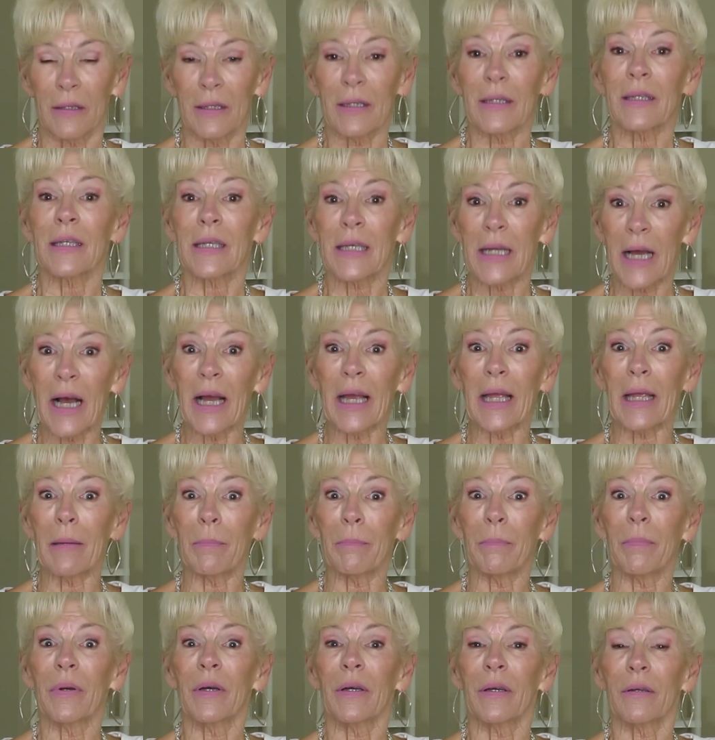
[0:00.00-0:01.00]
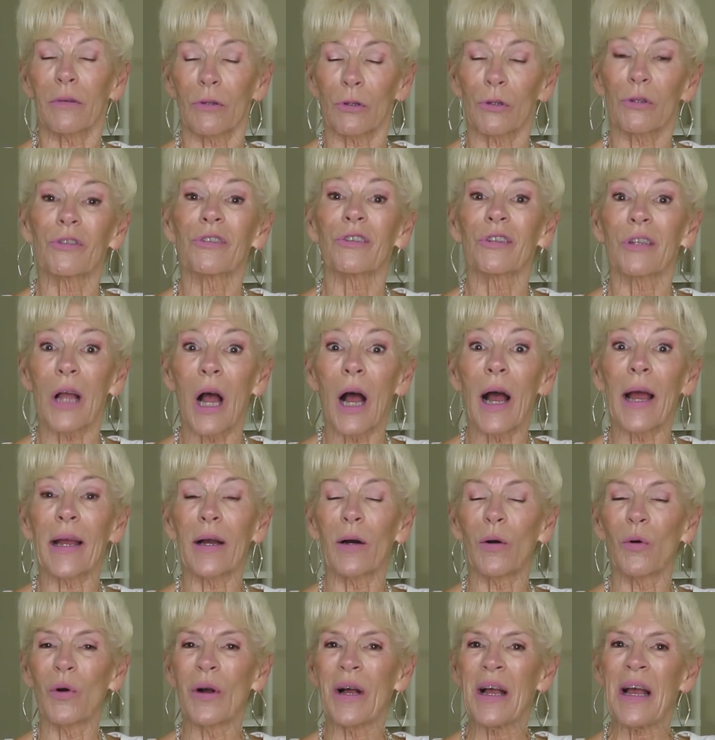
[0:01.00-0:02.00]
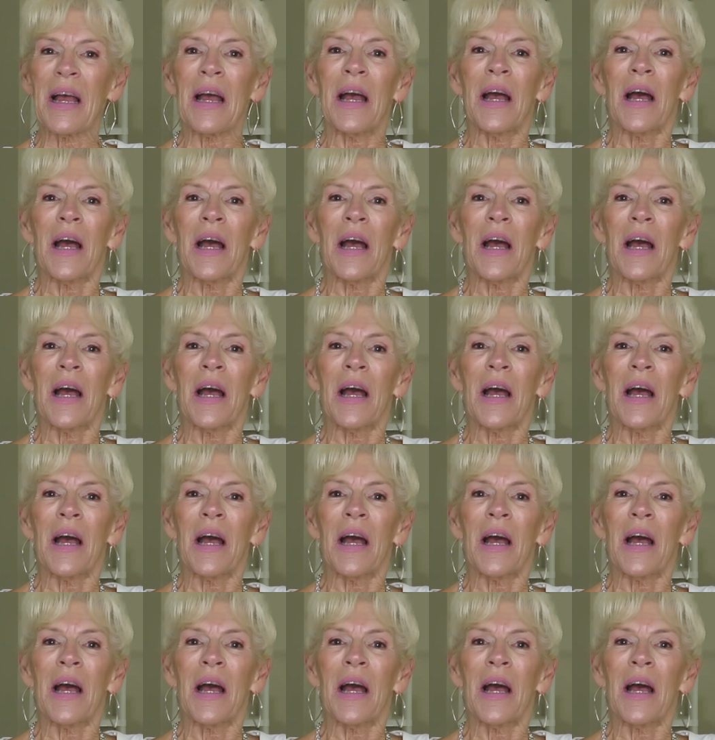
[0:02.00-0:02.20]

the type or style